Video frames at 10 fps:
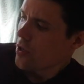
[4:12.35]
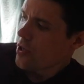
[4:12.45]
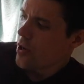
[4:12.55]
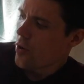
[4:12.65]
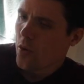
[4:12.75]

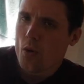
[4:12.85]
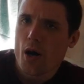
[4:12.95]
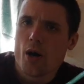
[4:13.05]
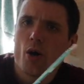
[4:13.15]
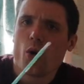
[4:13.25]
So
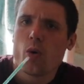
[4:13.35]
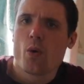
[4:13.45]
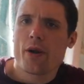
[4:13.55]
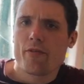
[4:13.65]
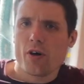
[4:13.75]

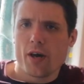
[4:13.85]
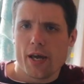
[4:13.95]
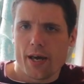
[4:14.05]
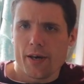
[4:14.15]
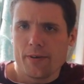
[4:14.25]
what I've got
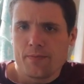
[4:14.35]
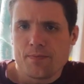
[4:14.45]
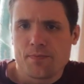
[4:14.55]
here